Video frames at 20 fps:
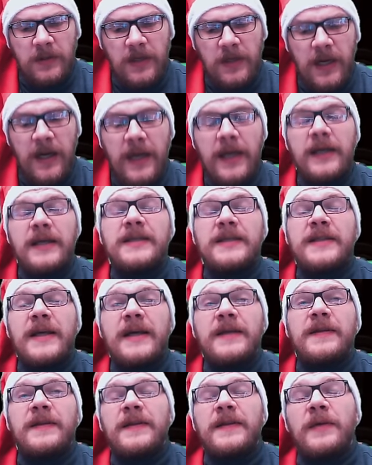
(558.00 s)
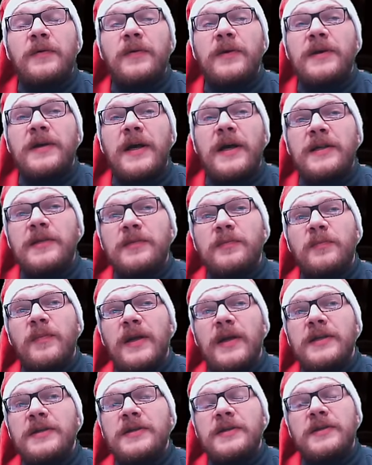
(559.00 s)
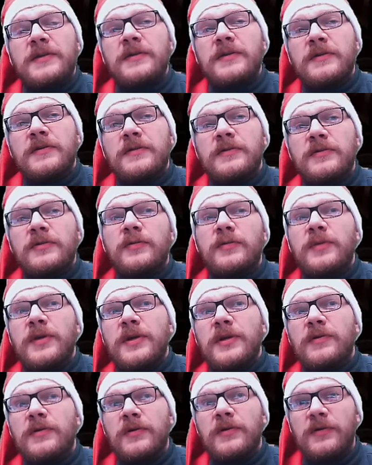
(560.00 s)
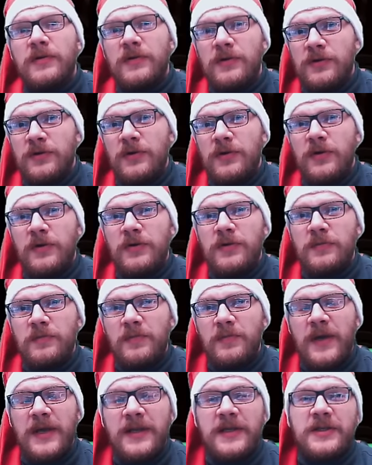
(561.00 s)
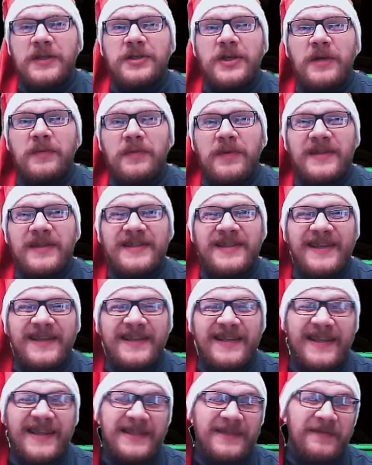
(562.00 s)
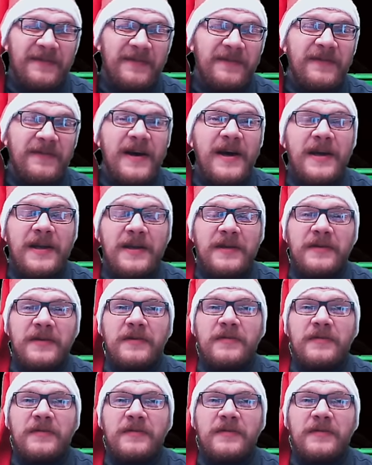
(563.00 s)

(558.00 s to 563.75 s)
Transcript: I understand that they were not meant to be, quote-unquote, good meta champions, and that's fine.